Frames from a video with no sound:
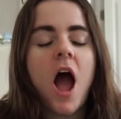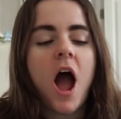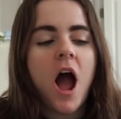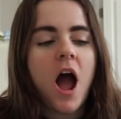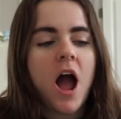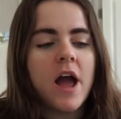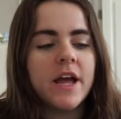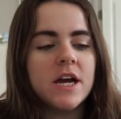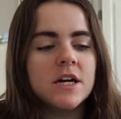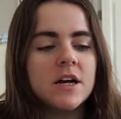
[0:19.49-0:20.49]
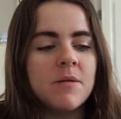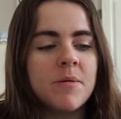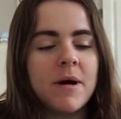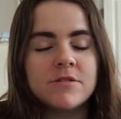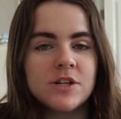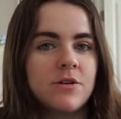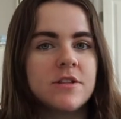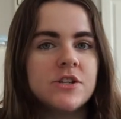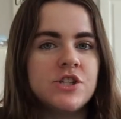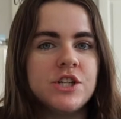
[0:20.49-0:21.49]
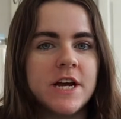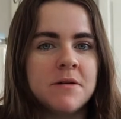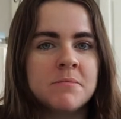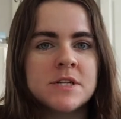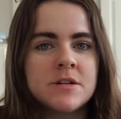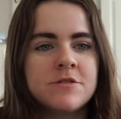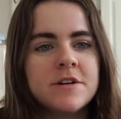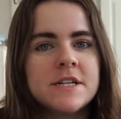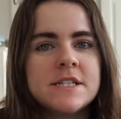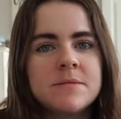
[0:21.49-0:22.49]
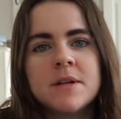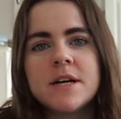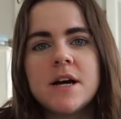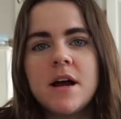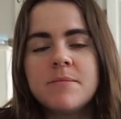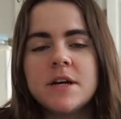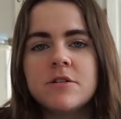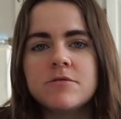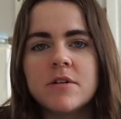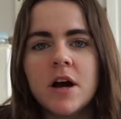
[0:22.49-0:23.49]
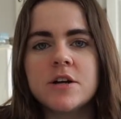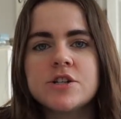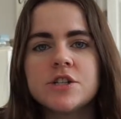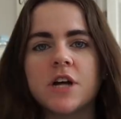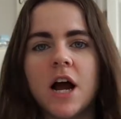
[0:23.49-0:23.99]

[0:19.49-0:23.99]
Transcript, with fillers: I am about to go to the gym, so if I seem like I'm in a rush,